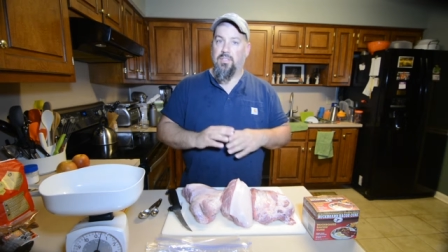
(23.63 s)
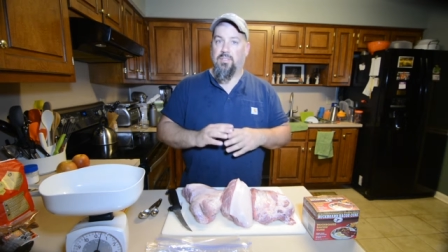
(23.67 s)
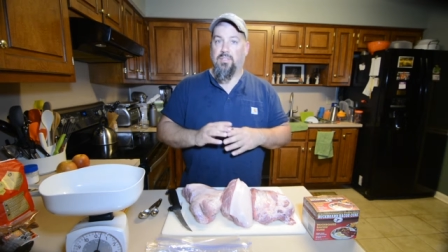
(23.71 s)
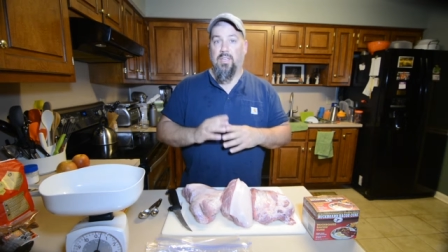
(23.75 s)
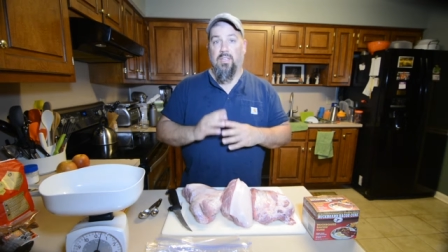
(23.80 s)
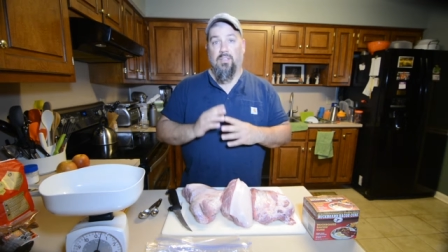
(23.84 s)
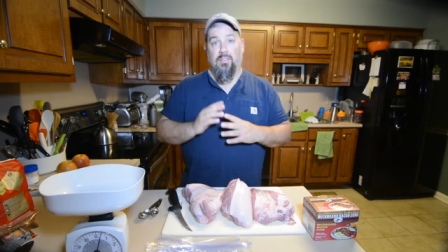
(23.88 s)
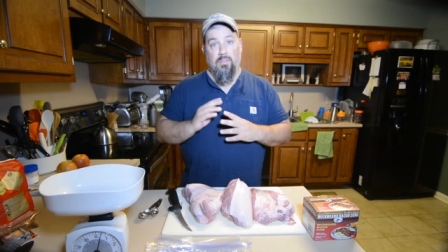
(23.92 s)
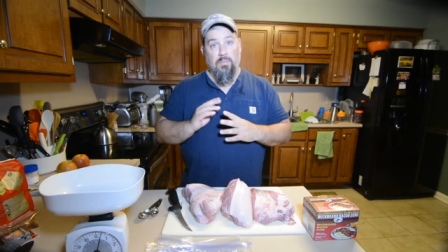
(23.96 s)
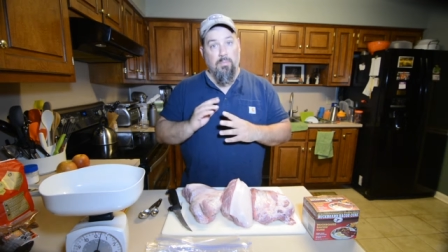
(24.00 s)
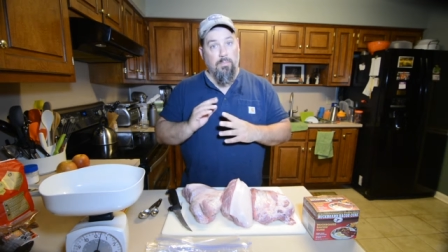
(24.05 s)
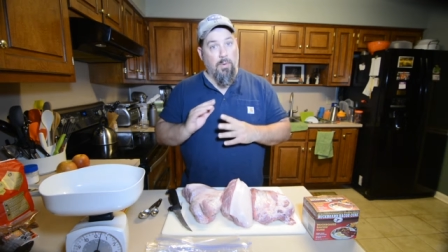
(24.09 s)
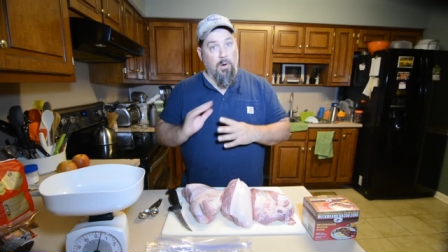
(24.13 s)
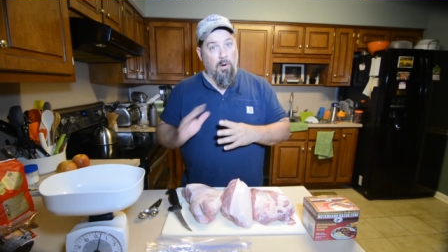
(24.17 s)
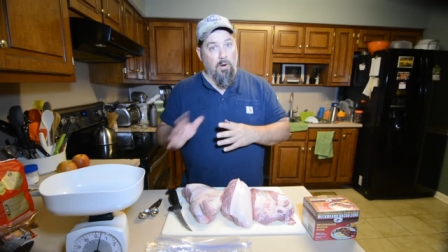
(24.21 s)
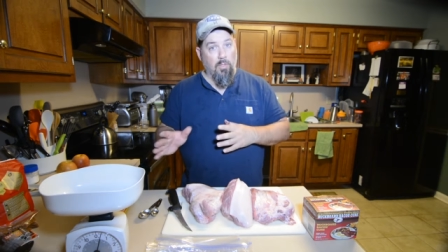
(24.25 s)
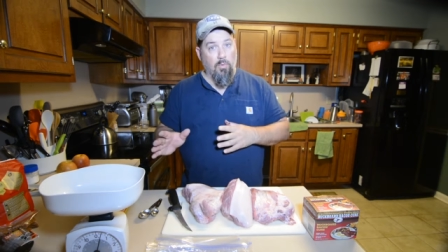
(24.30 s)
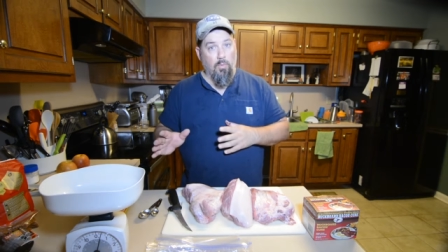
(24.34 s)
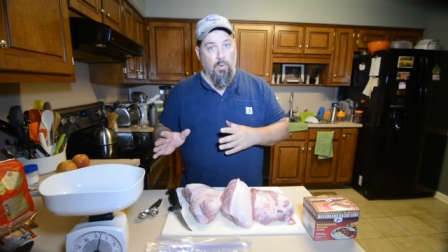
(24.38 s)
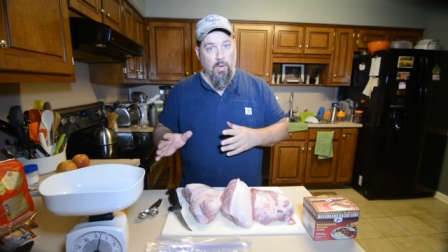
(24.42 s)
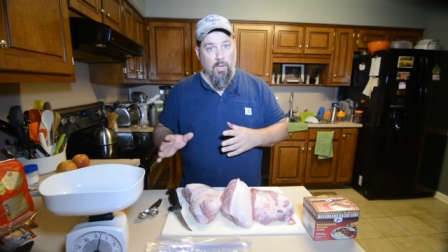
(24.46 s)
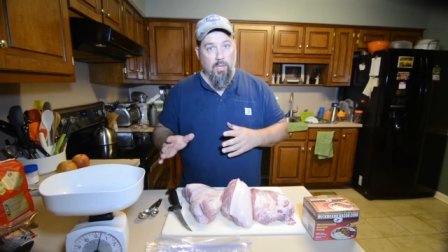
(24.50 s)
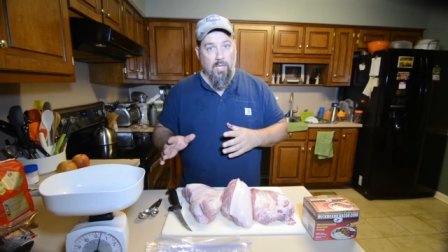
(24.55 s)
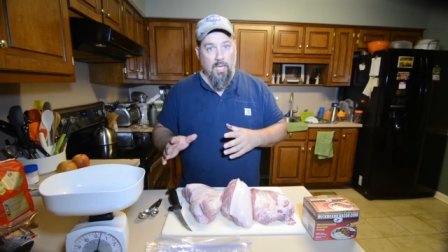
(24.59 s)
because that's part
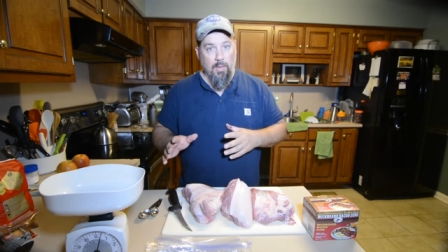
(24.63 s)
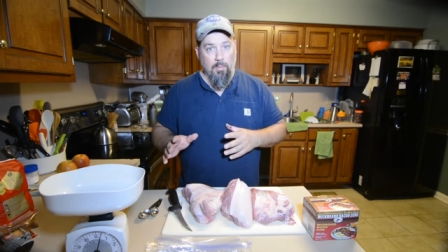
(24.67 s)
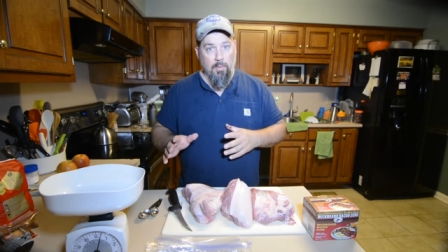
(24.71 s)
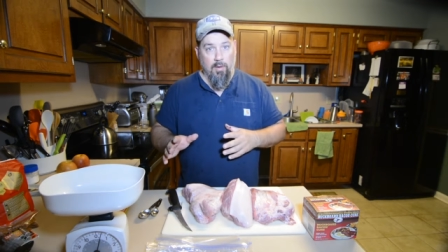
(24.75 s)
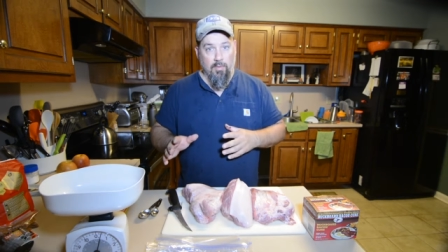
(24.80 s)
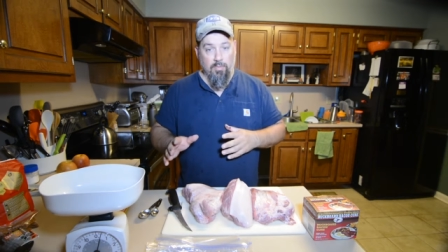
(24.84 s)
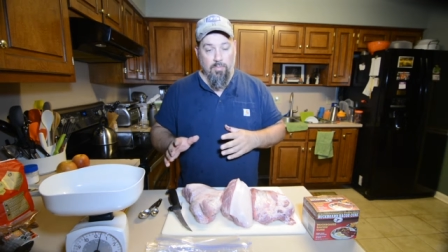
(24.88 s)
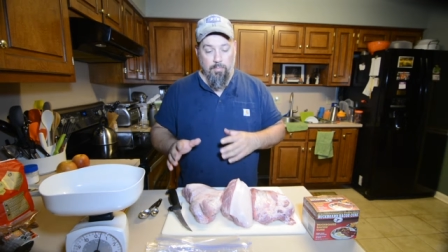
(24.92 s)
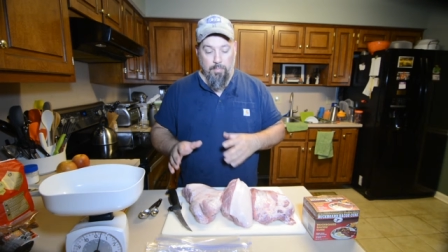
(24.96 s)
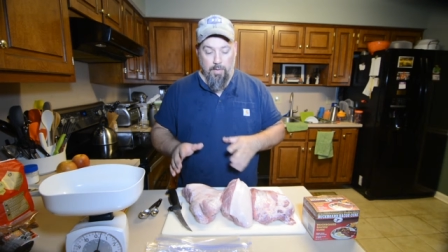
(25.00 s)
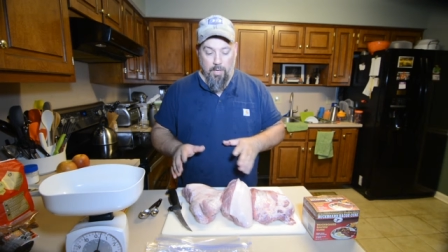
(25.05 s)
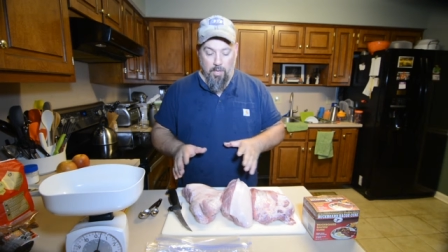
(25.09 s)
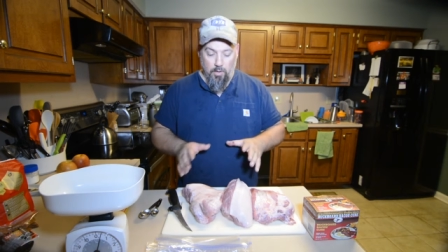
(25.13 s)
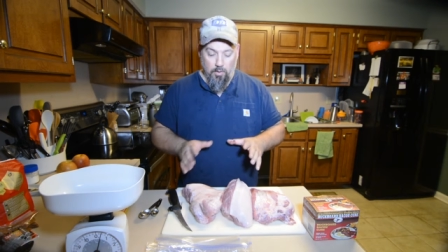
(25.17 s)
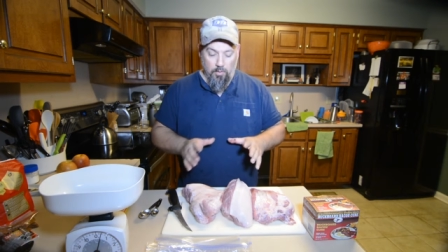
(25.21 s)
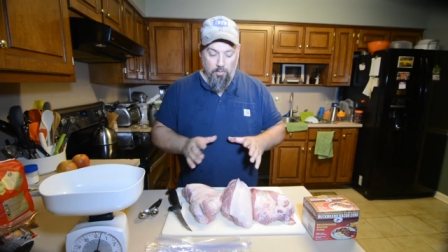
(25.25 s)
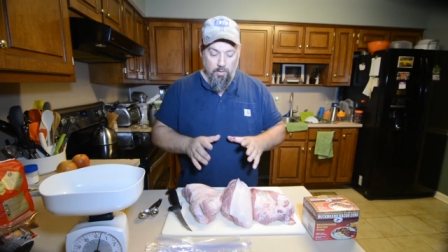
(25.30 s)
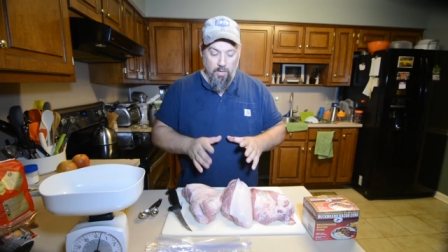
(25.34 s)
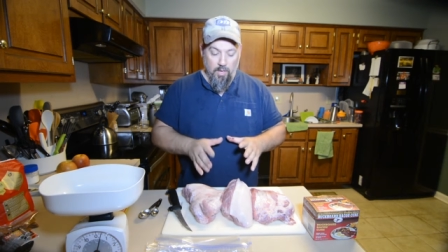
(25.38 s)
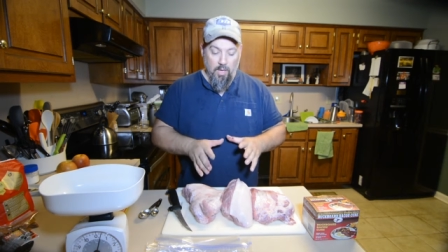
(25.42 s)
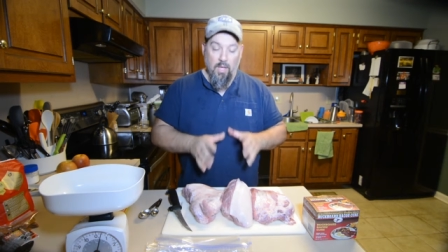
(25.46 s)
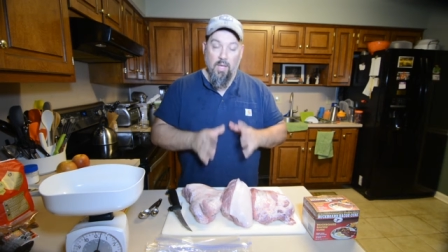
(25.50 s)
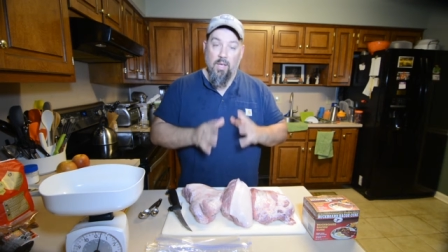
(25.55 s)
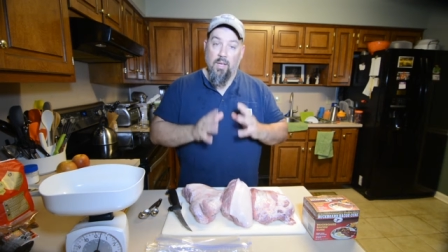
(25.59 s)
of the way it came off the
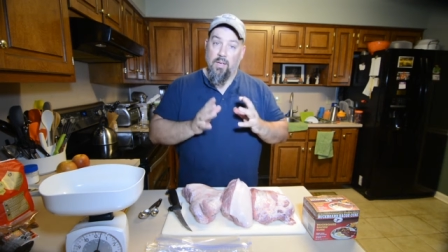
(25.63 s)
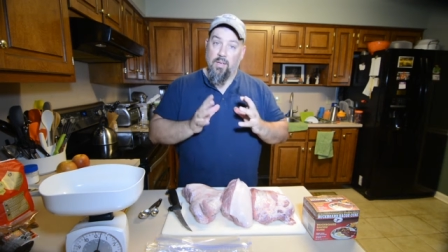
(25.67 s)
bone.